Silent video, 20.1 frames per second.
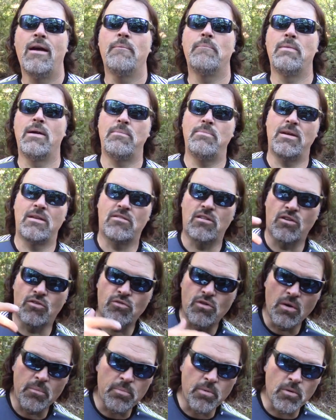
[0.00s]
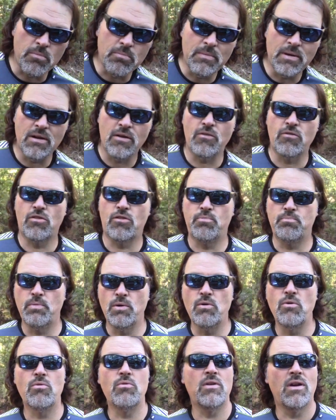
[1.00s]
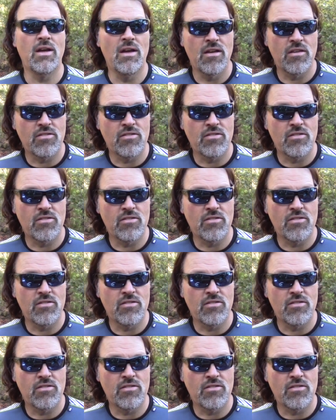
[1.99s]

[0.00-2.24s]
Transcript: maybe it's a crippled minnow spoon,